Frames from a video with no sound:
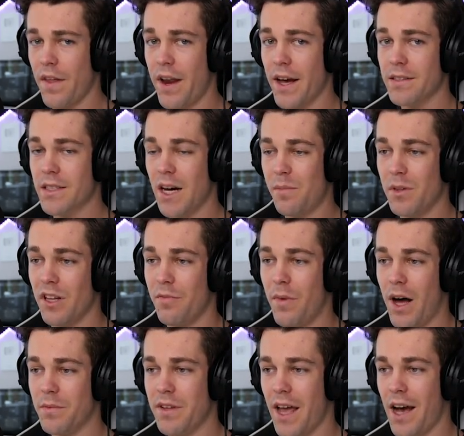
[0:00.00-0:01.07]
the next couple of
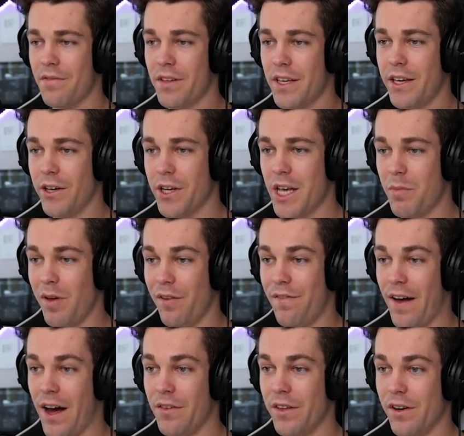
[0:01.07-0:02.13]
mobs I have to kill can be
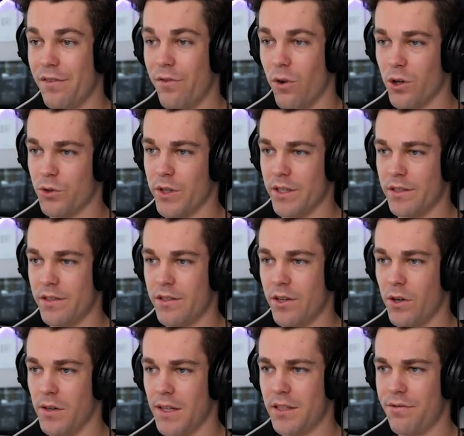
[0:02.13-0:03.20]
found in a fortress.
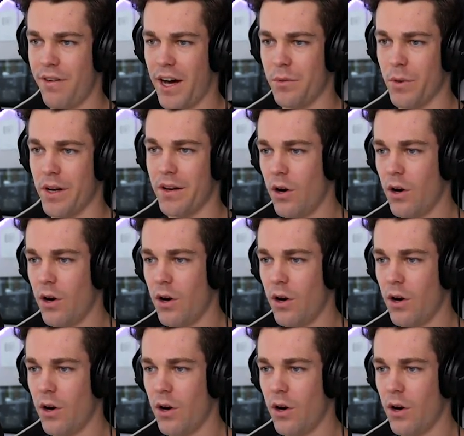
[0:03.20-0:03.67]
So let's find one.